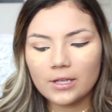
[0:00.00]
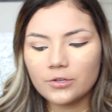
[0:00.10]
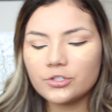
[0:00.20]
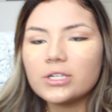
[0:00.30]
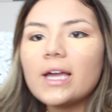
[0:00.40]

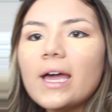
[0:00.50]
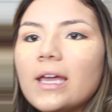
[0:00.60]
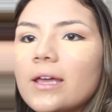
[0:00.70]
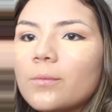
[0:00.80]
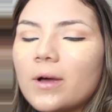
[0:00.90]
Usually I
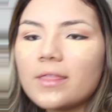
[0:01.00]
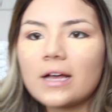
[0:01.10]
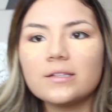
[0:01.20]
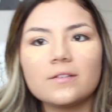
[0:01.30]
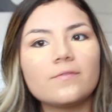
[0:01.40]
eat
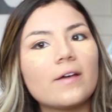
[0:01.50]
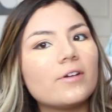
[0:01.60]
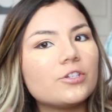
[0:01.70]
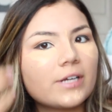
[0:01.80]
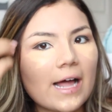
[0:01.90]

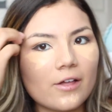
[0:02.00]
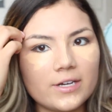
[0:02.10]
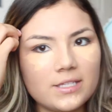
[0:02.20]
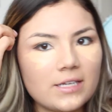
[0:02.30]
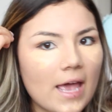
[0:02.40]
1,500
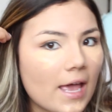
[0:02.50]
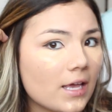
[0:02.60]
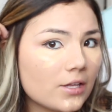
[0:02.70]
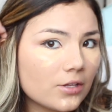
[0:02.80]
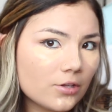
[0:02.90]
calories a
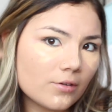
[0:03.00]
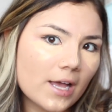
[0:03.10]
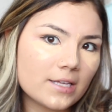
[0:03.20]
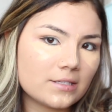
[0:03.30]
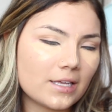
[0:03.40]
day. You
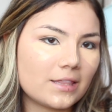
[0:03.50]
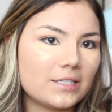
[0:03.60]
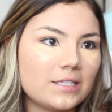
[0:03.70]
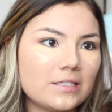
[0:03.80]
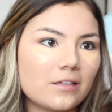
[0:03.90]
guys, like
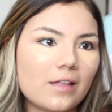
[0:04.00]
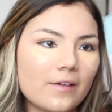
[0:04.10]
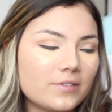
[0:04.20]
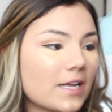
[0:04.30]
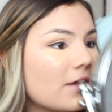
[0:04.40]
this is a
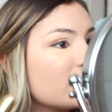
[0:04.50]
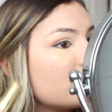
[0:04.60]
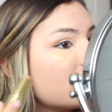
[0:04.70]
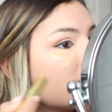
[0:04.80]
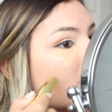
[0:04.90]
lifestyle,
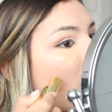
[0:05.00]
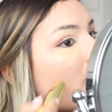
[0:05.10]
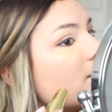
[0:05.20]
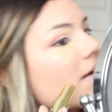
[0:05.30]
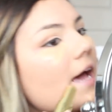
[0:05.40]
this is
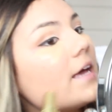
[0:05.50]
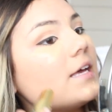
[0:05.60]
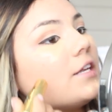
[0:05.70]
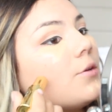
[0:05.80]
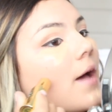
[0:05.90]
not a
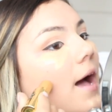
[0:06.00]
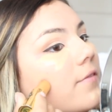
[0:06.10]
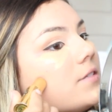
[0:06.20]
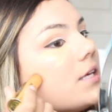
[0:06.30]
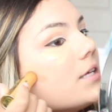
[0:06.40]
diet and you
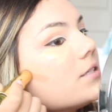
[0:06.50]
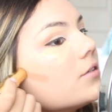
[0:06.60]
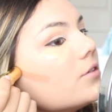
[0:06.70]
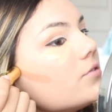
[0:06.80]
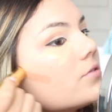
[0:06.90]
have to eat
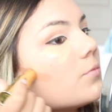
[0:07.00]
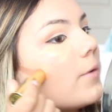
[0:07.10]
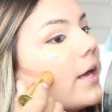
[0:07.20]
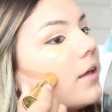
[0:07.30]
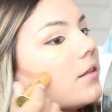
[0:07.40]
to lose
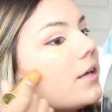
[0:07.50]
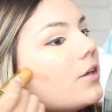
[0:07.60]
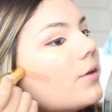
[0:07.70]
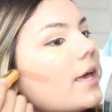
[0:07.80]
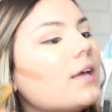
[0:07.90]
weight.
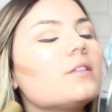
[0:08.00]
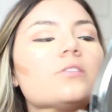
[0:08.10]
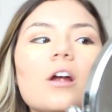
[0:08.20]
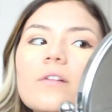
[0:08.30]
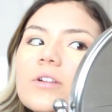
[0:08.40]
Like you can't
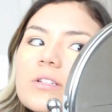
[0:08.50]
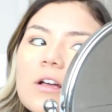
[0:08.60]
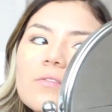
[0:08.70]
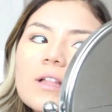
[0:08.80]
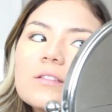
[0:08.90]
starve
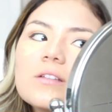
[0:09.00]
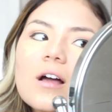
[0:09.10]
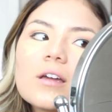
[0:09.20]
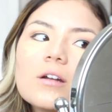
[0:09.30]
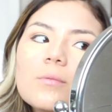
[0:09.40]
yourself, that's
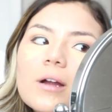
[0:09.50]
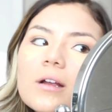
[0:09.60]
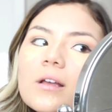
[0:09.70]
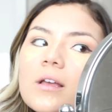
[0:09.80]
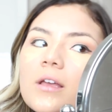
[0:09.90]
not gonna work.